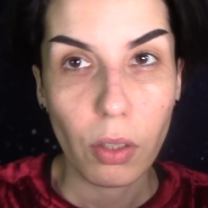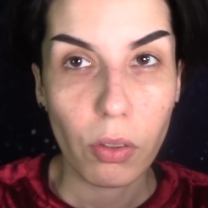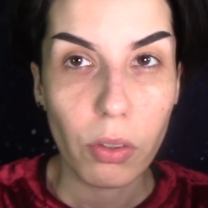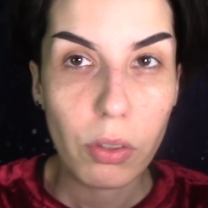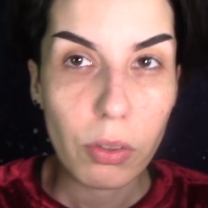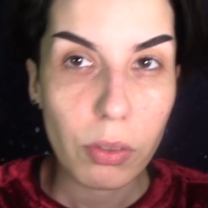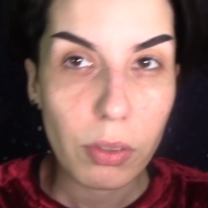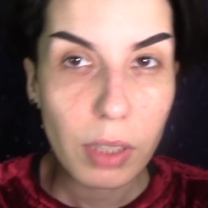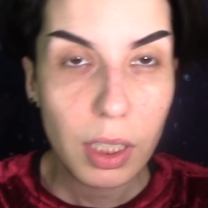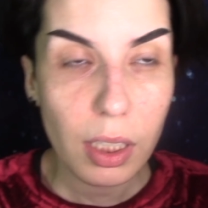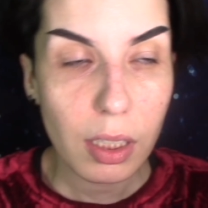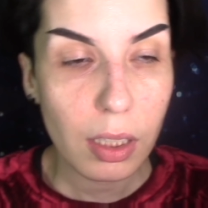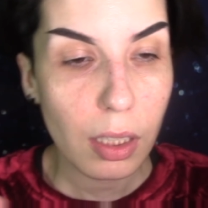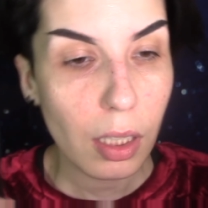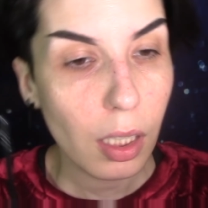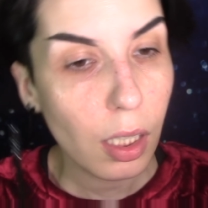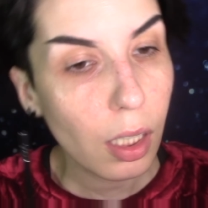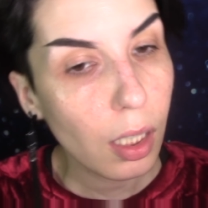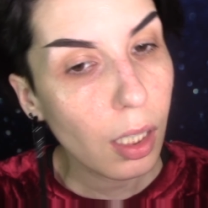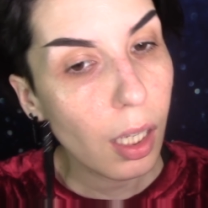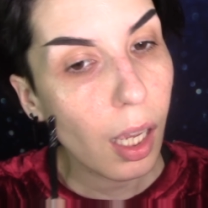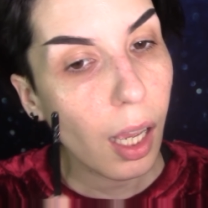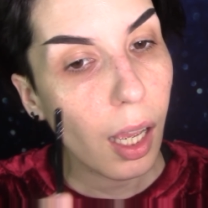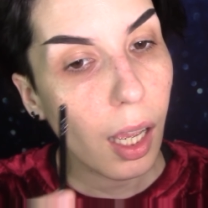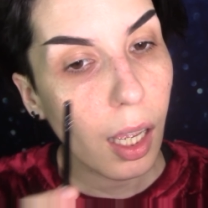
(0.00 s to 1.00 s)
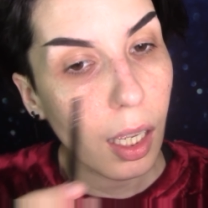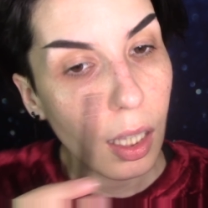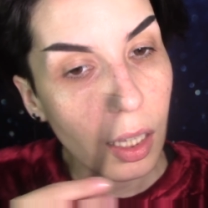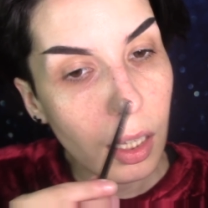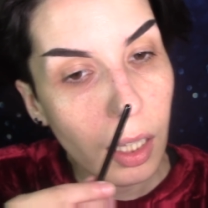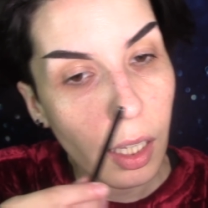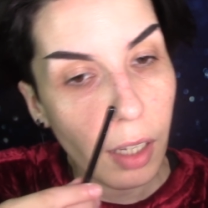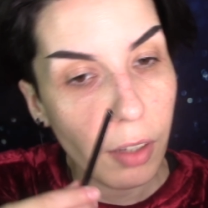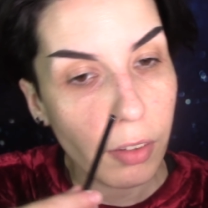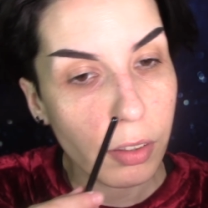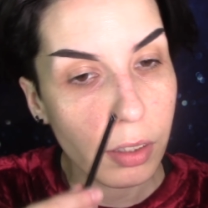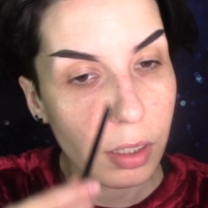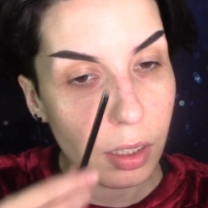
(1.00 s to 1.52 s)
the reason I
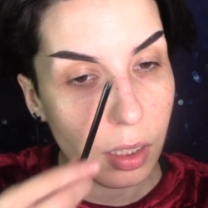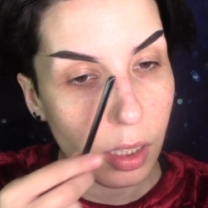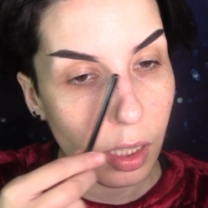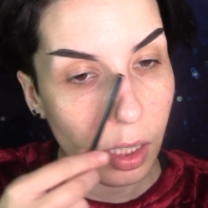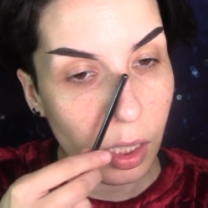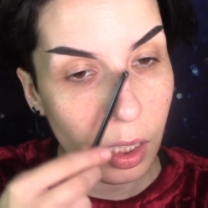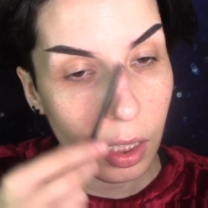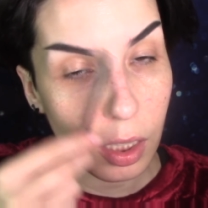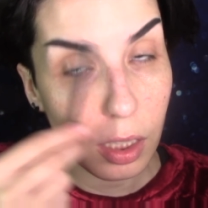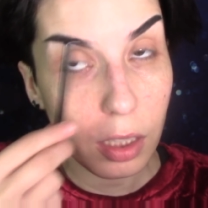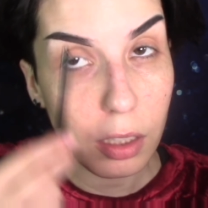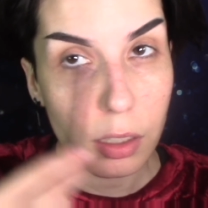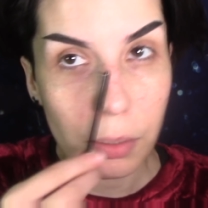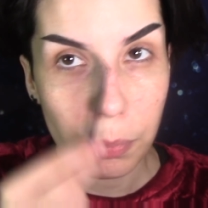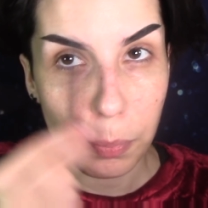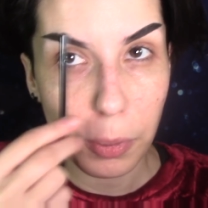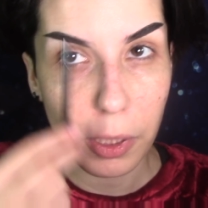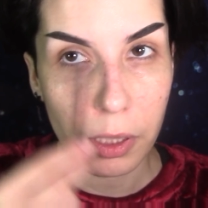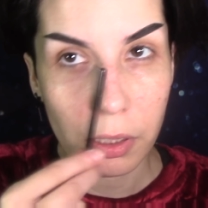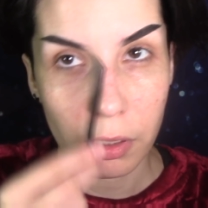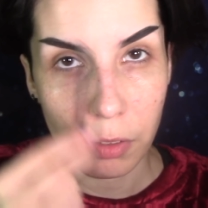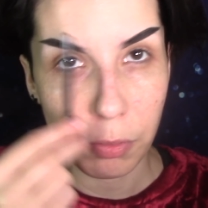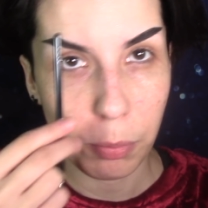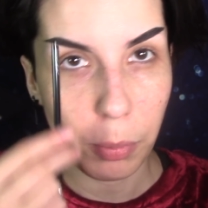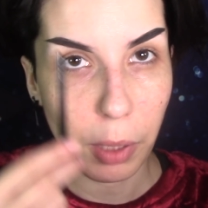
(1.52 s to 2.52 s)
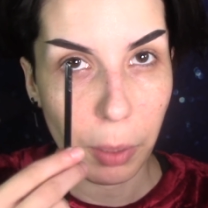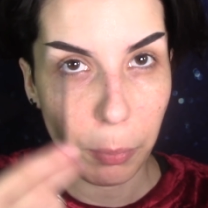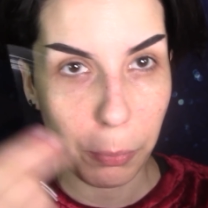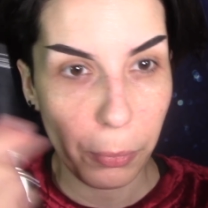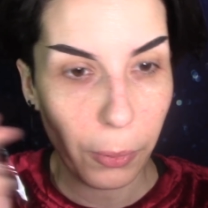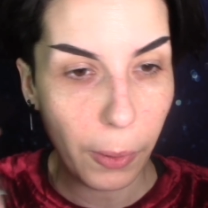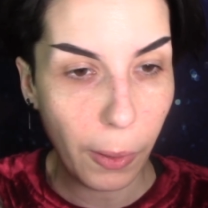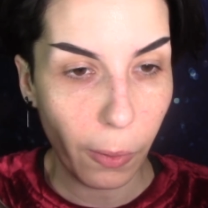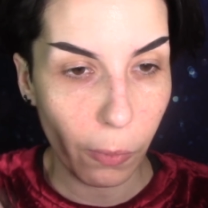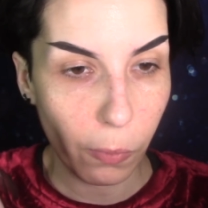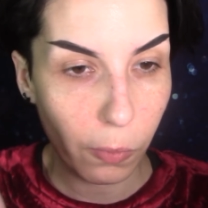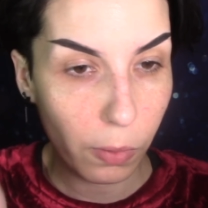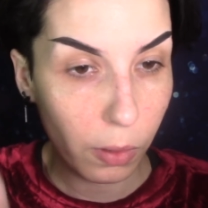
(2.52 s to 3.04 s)
left the inner part of my
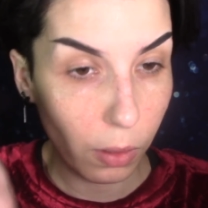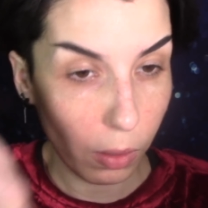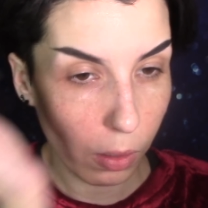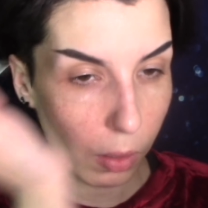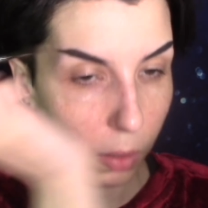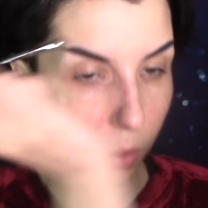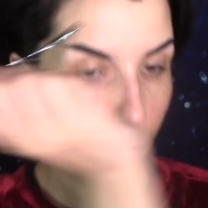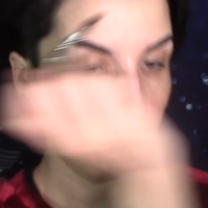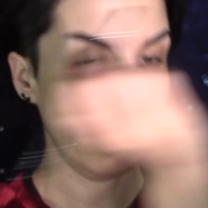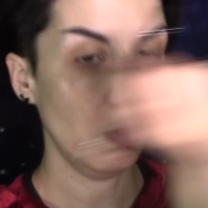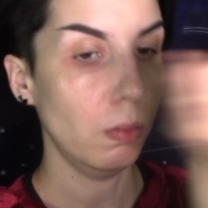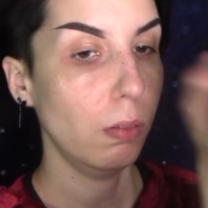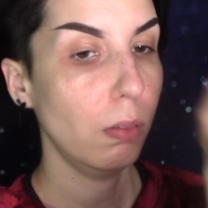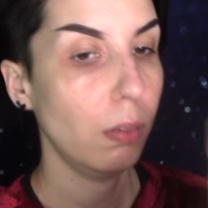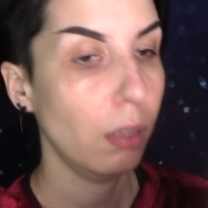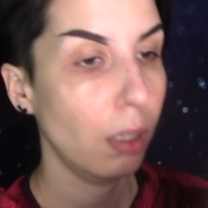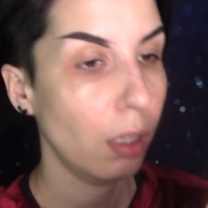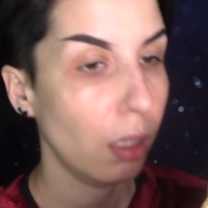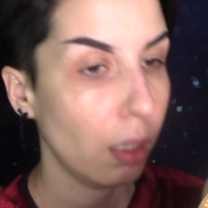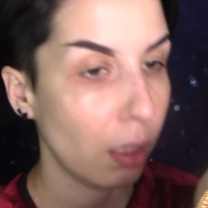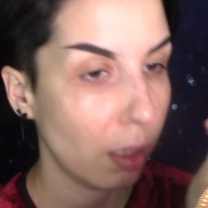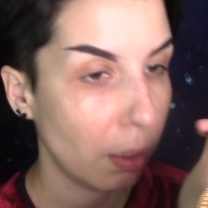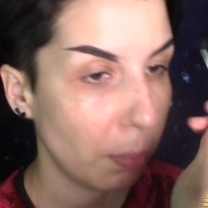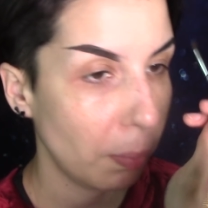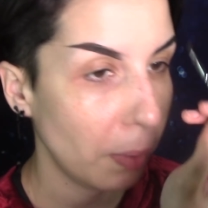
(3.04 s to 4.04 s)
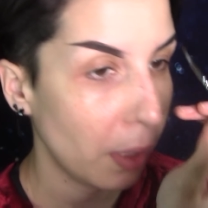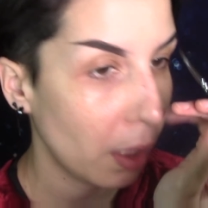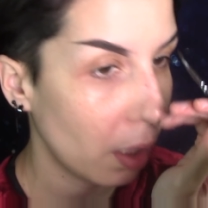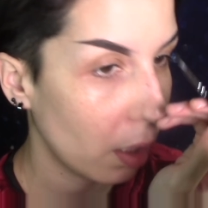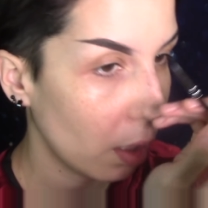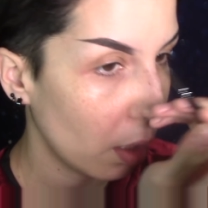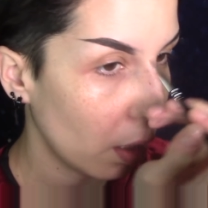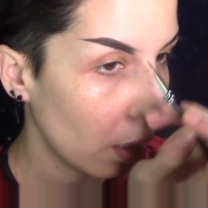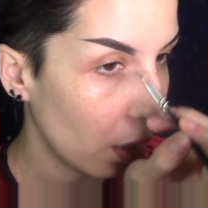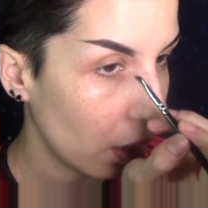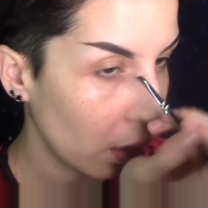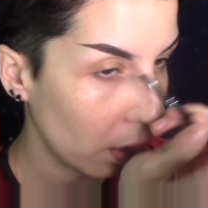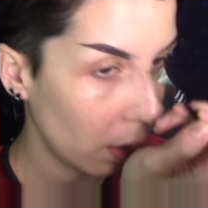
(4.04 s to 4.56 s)
brow alone is
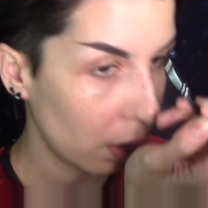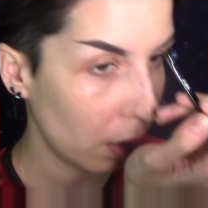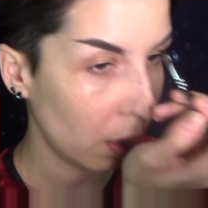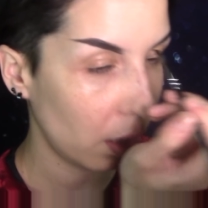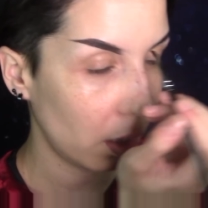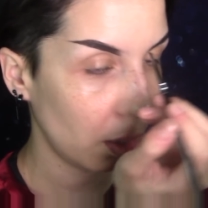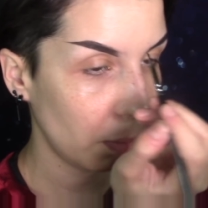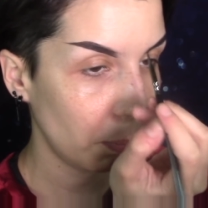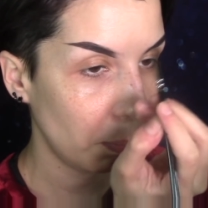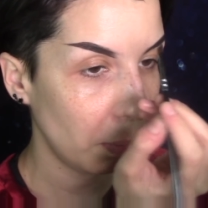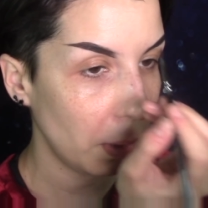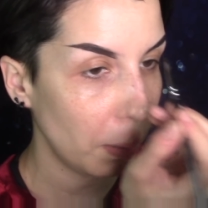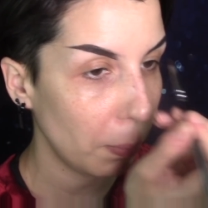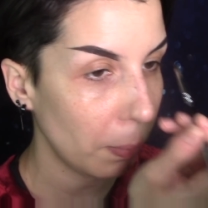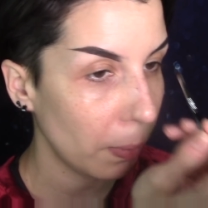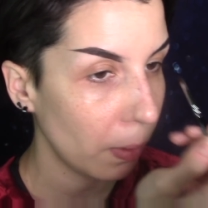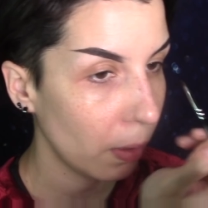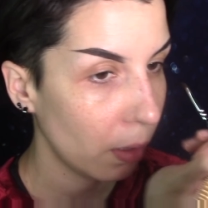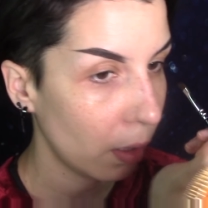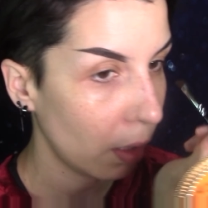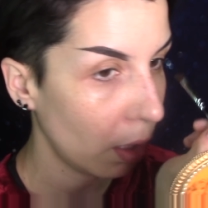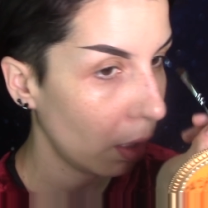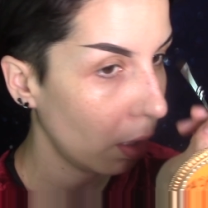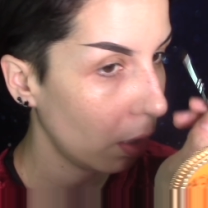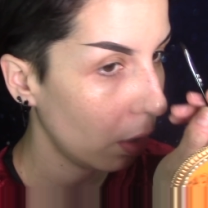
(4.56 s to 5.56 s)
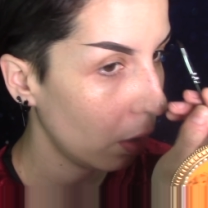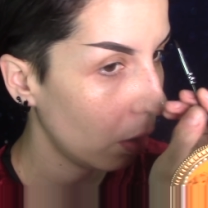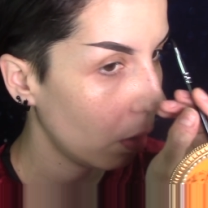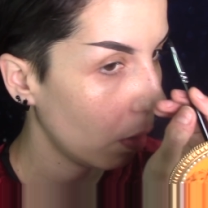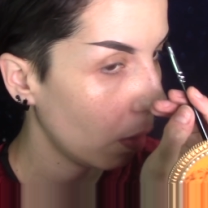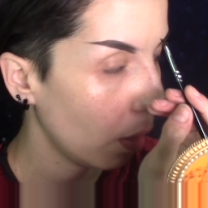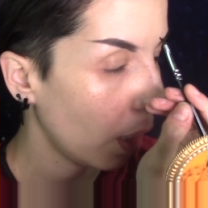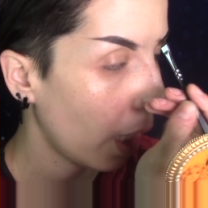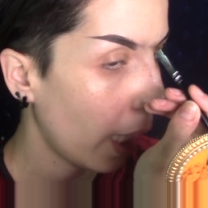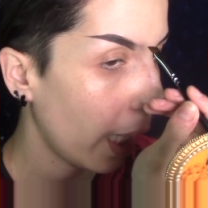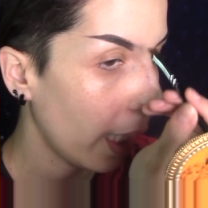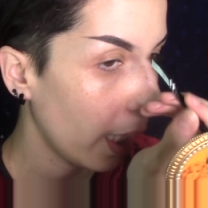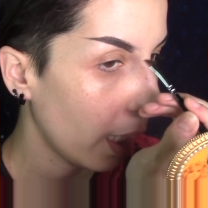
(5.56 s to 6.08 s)
because people tend to
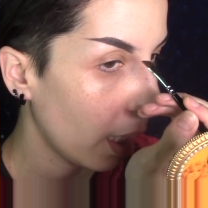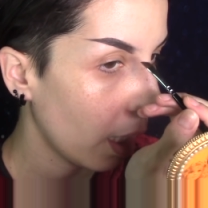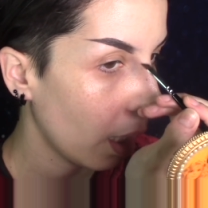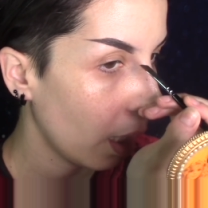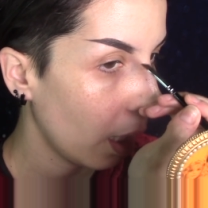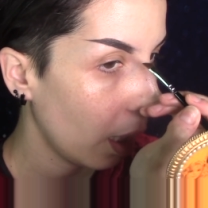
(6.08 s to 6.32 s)
like a